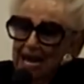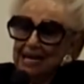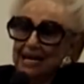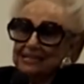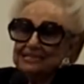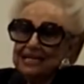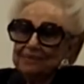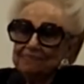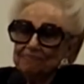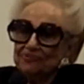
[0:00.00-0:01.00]
And I
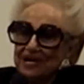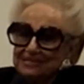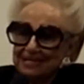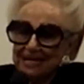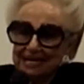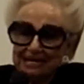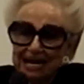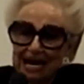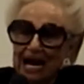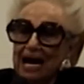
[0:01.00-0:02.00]
said,
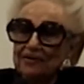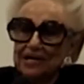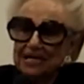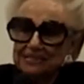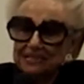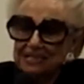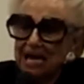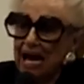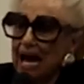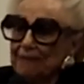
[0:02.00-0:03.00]
President Arias,
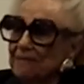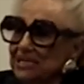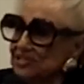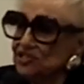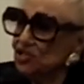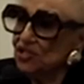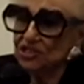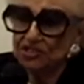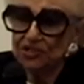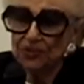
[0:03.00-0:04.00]
I must
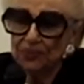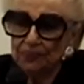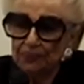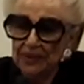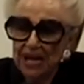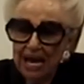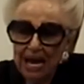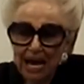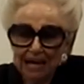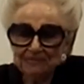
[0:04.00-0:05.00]
talk to you.
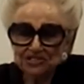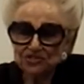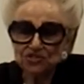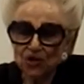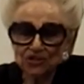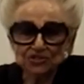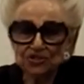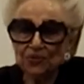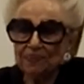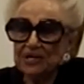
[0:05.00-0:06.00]
I must talk
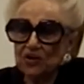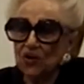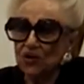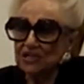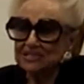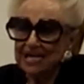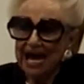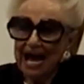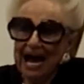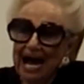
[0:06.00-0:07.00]
to you because
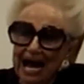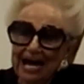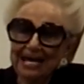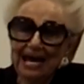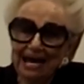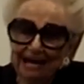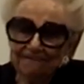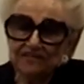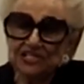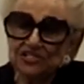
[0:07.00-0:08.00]
I
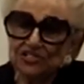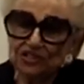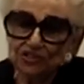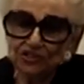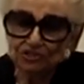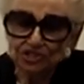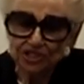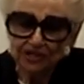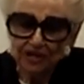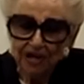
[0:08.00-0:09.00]
have the
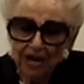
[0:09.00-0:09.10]
solution